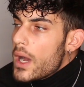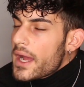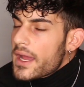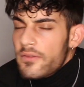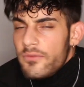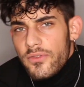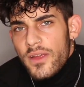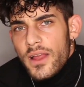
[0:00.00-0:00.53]
I
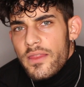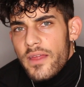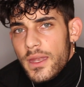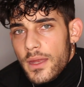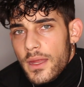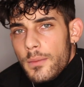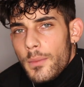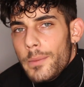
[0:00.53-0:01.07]
can feel
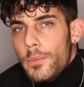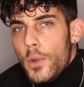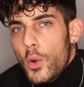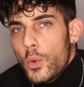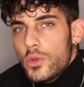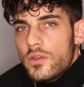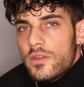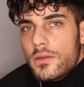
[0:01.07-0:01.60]
that in my
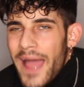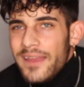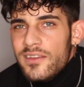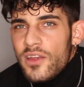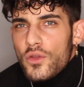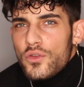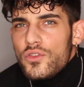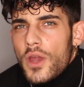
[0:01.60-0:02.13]
bones. I
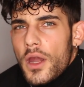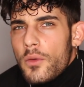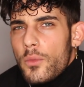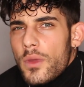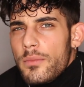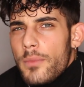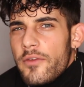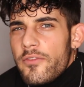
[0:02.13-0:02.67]
don't share with my